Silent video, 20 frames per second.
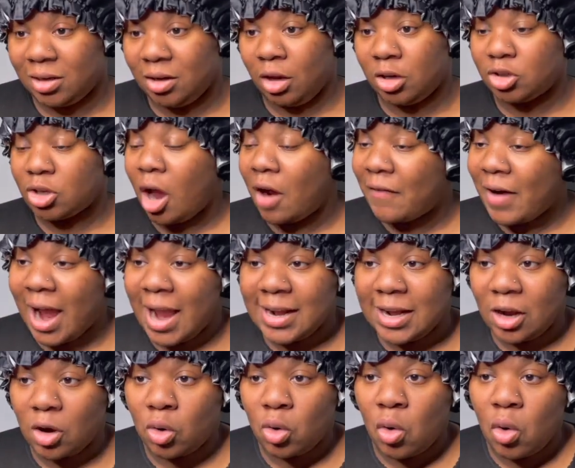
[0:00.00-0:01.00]
So, all right
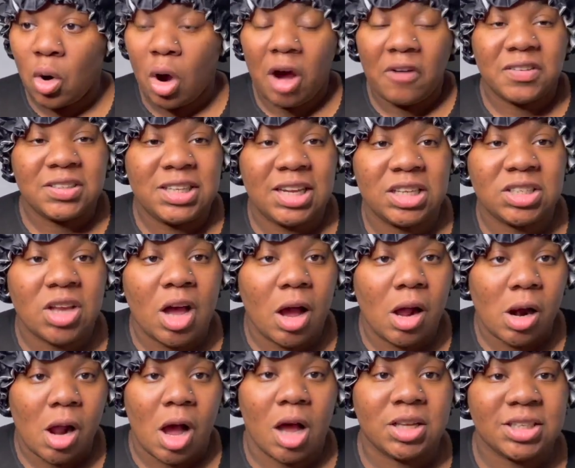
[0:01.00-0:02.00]
then, cool. Obviously, it's our
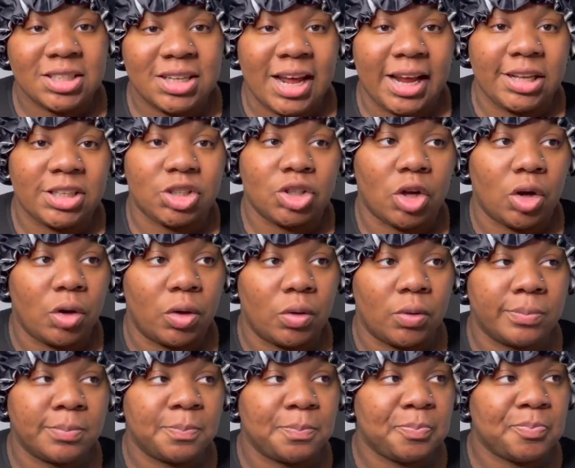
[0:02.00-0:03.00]
last night,
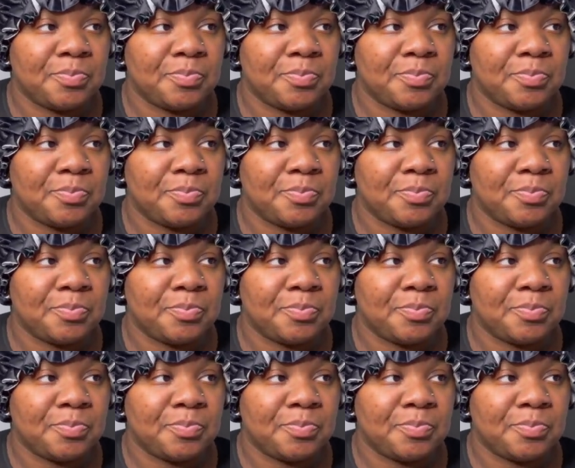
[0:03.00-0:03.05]
so